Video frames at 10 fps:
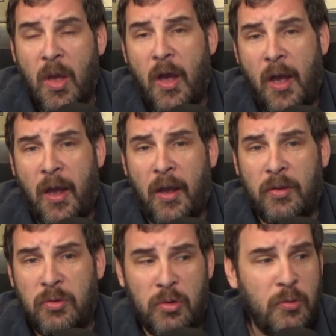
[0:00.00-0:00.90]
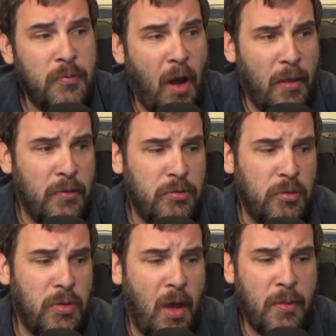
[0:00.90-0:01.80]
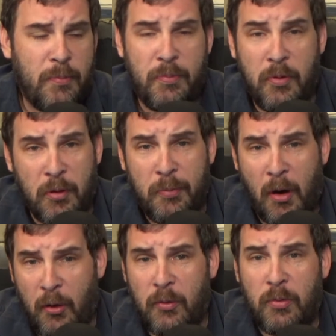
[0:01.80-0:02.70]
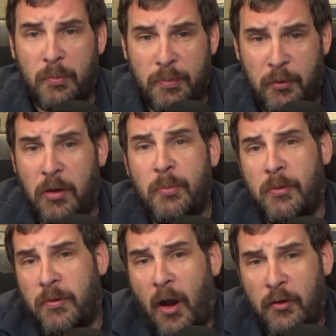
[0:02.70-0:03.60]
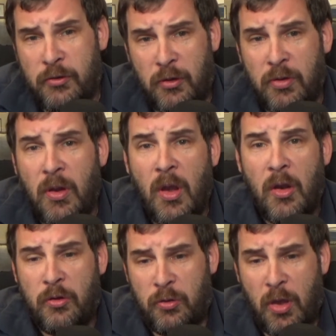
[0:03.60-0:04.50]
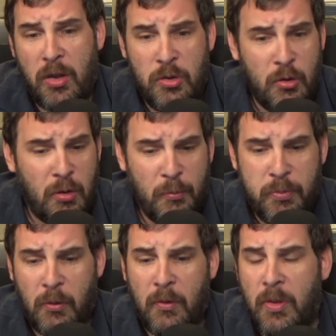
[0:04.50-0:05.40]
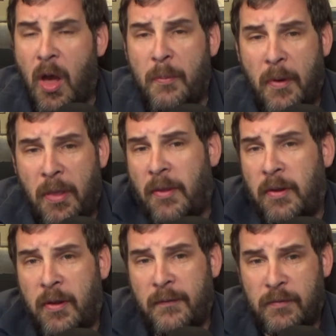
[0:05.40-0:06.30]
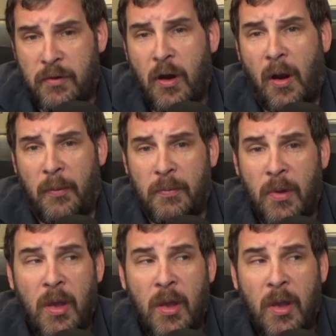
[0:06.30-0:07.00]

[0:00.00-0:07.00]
and you've got to do that pre-production so that you can pull it up at any given time.